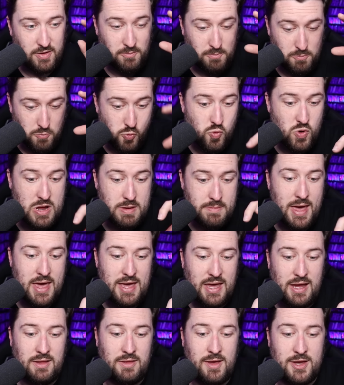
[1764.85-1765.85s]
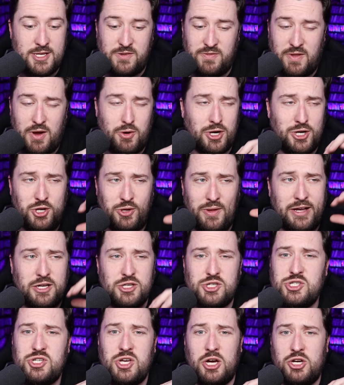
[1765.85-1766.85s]
remaking this, if they were going to do like
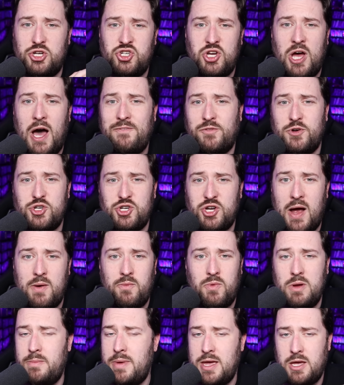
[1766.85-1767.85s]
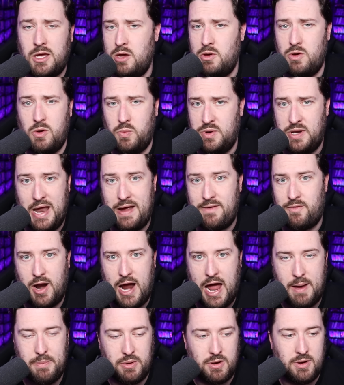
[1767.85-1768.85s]
a, a shot for shot remake, it, it would never
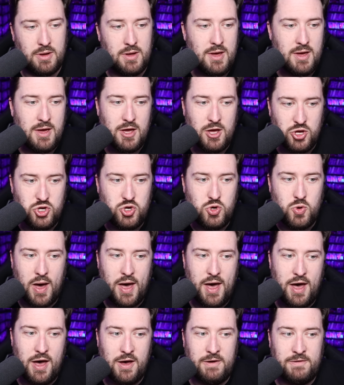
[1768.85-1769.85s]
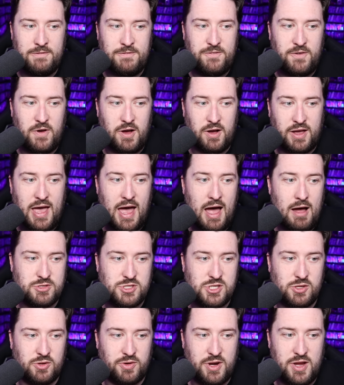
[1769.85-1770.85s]
happen. You have a
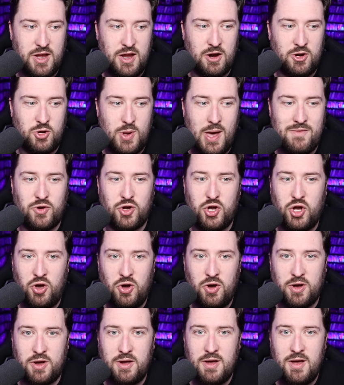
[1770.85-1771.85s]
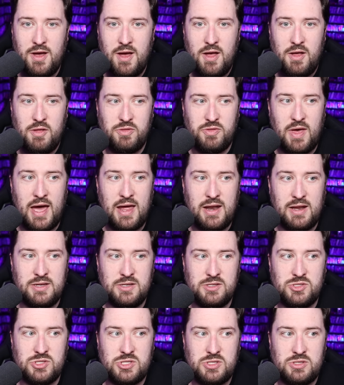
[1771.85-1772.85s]
counselor here, you have a cook that
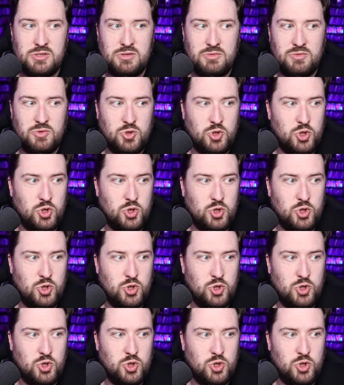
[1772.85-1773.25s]
is